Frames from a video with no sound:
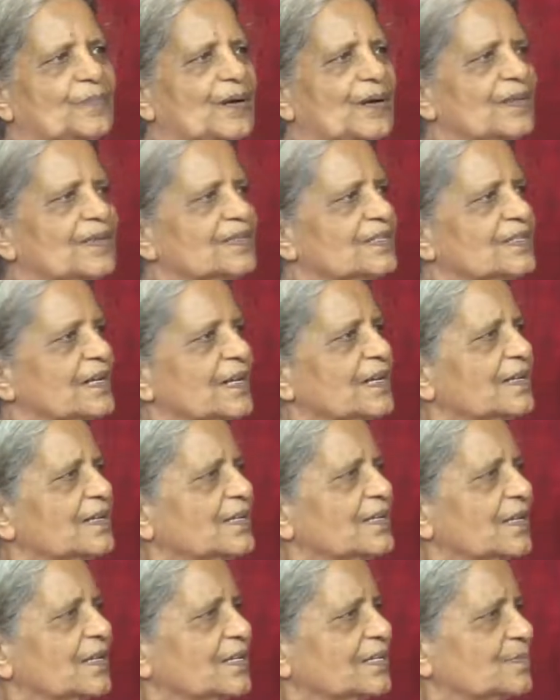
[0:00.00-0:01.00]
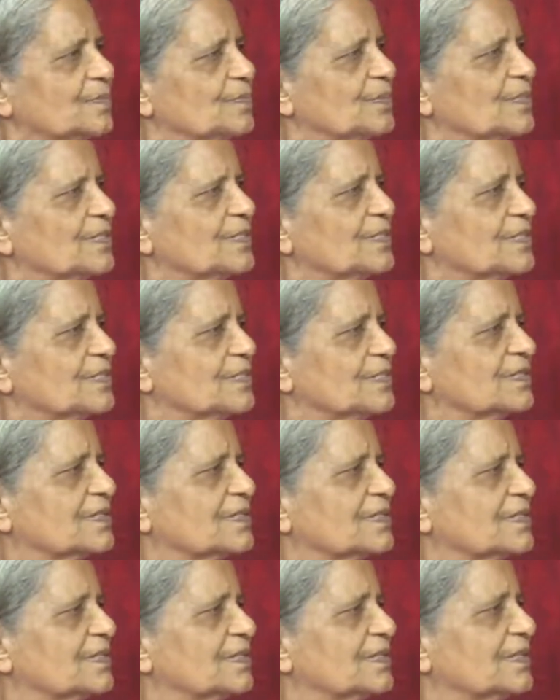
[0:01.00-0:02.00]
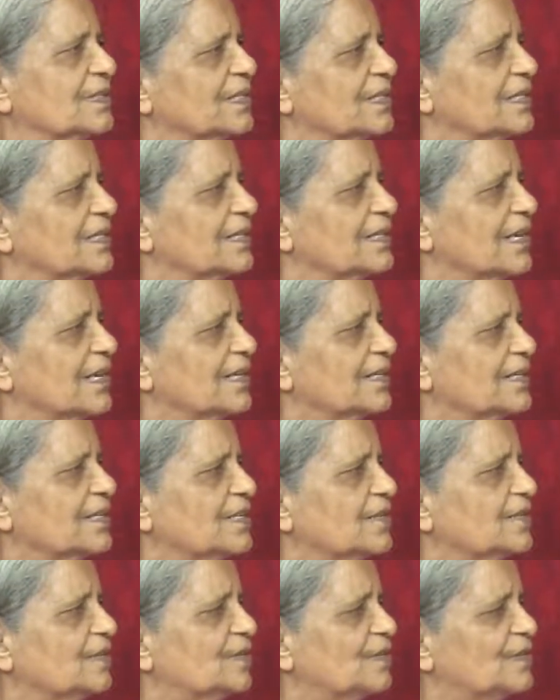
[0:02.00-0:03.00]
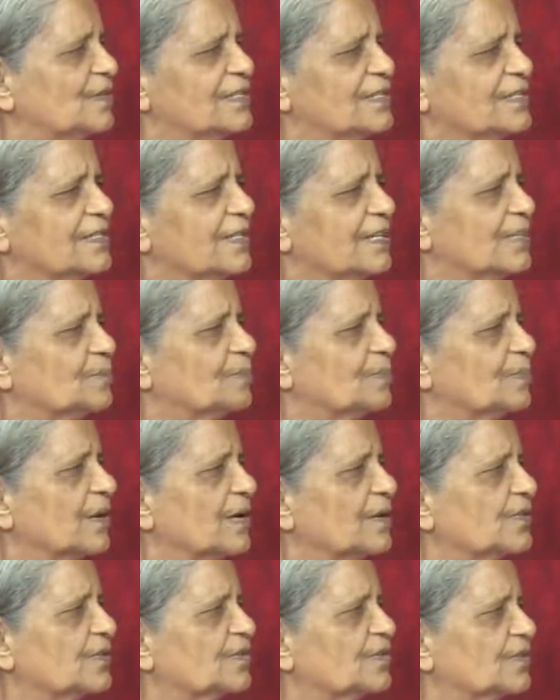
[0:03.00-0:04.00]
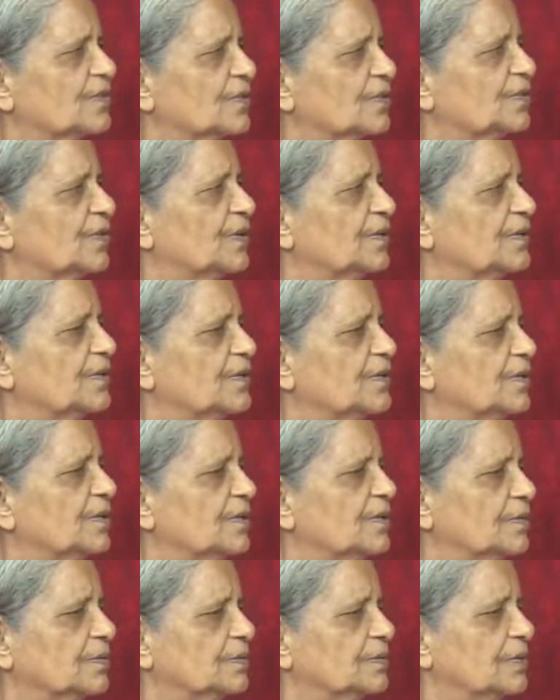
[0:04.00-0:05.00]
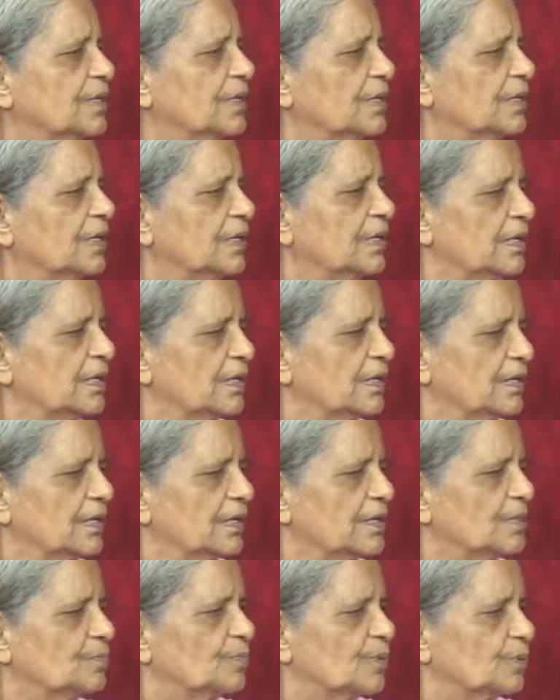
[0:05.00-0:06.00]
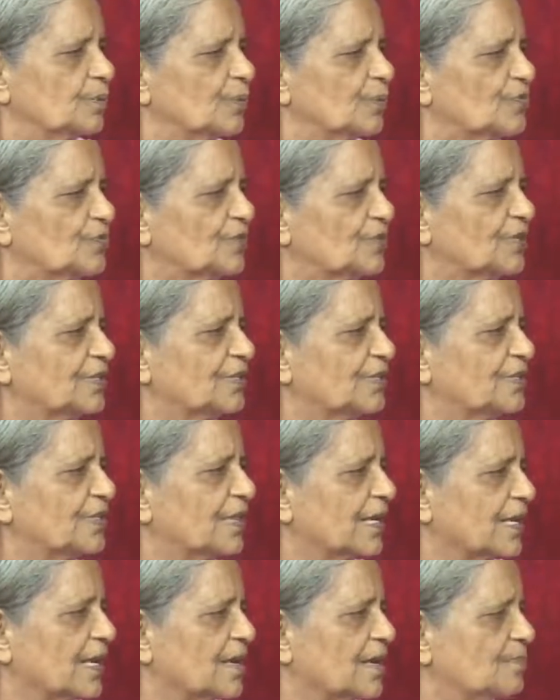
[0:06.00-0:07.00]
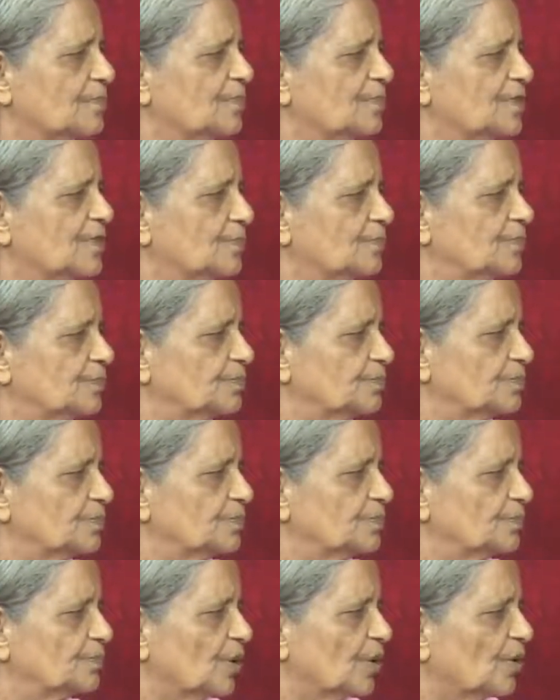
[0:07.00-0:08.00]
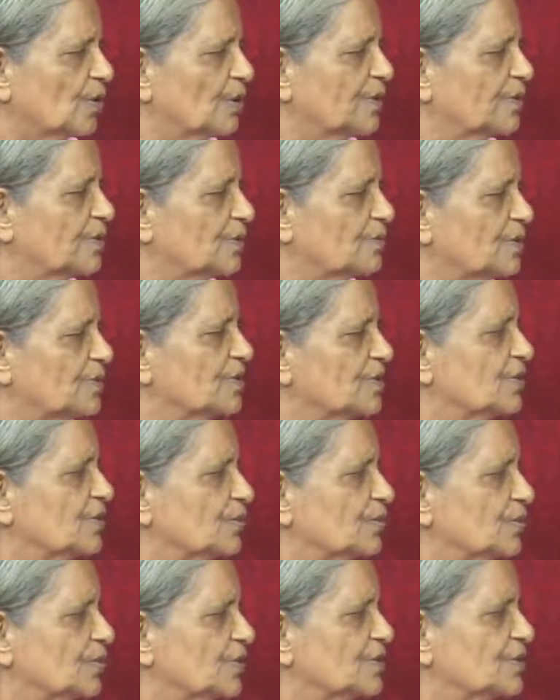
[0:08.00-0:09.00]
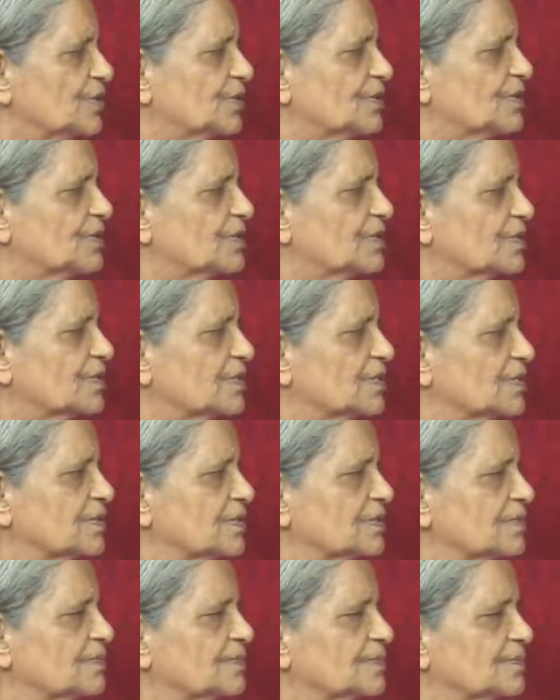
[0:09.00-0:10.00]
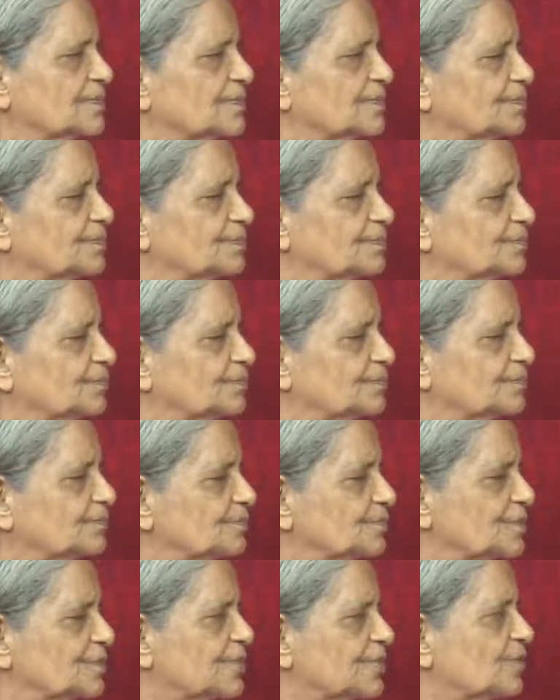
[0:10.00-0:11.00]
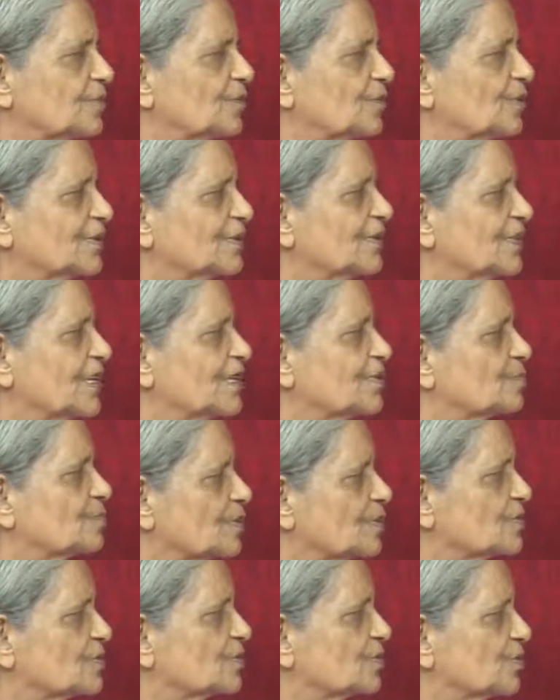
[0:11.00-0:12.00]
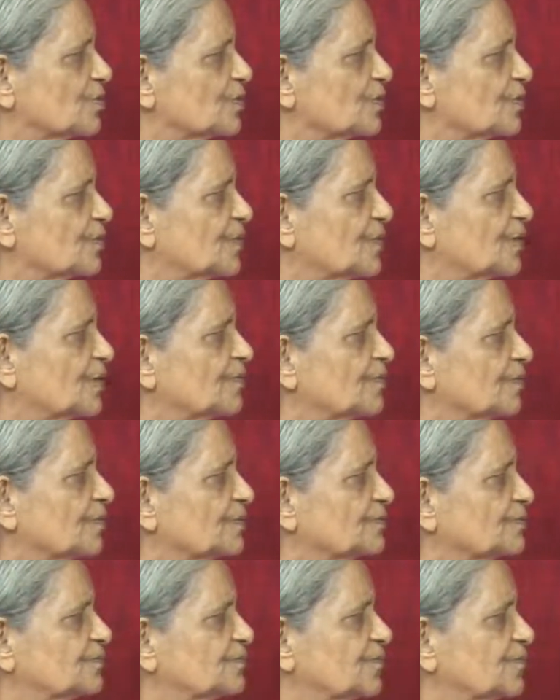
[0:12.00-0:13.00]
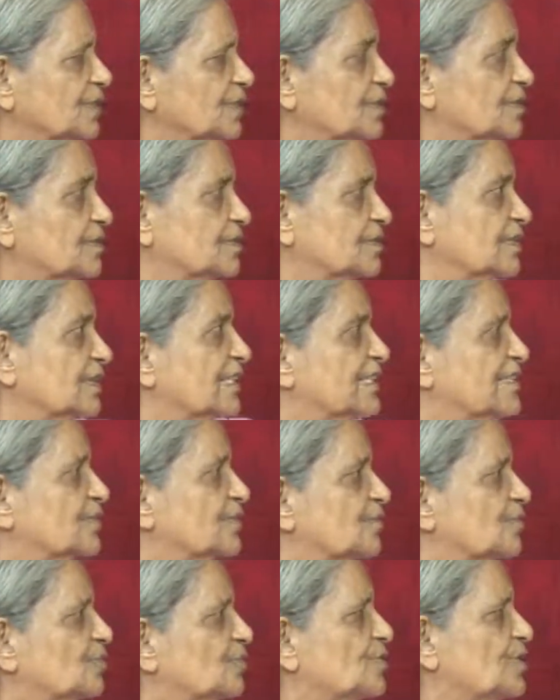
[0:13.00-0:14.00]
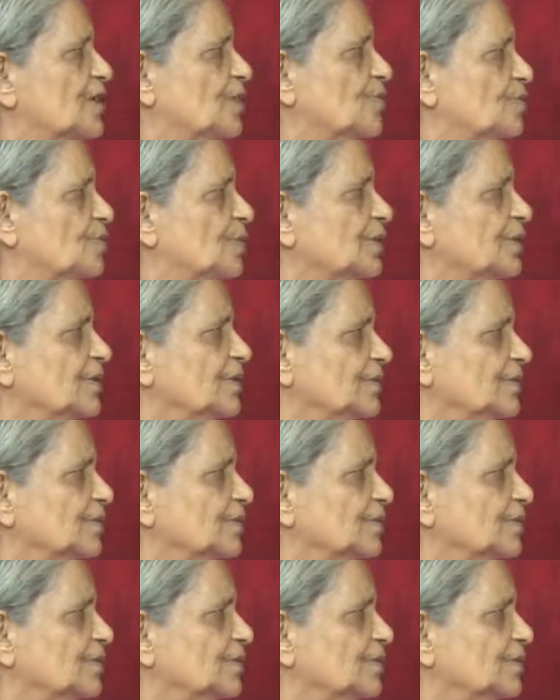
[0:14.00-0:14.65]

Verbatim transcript: passed like nightmares, really I didn't feel that part of suffering. The, in proportion they came the, mm, all the major operations, but not that much of suffering, but it could have been